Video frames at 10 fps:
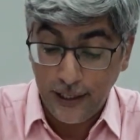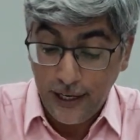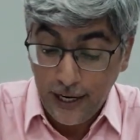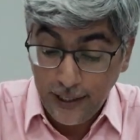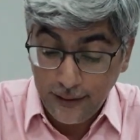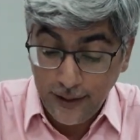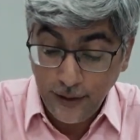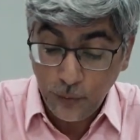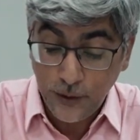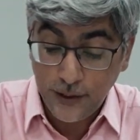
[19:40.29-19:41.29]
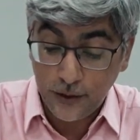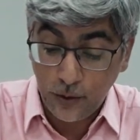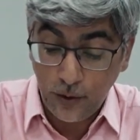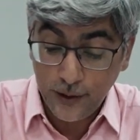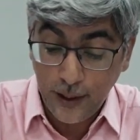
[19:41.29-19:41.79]
and that which is
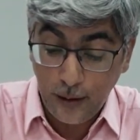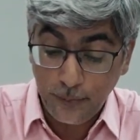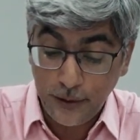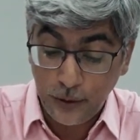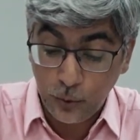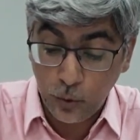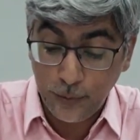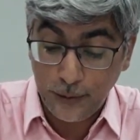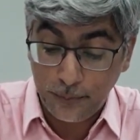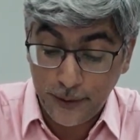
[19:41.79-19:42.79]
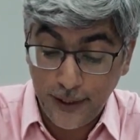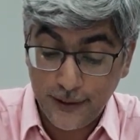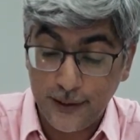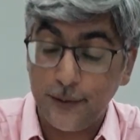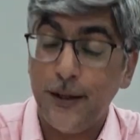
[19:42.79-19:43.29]
locked up in human breasts
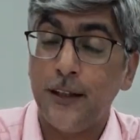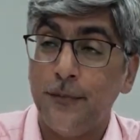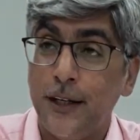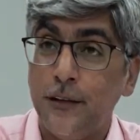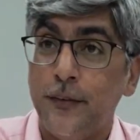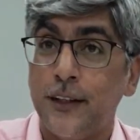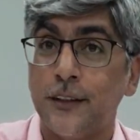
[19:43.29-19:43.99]
is made manifest.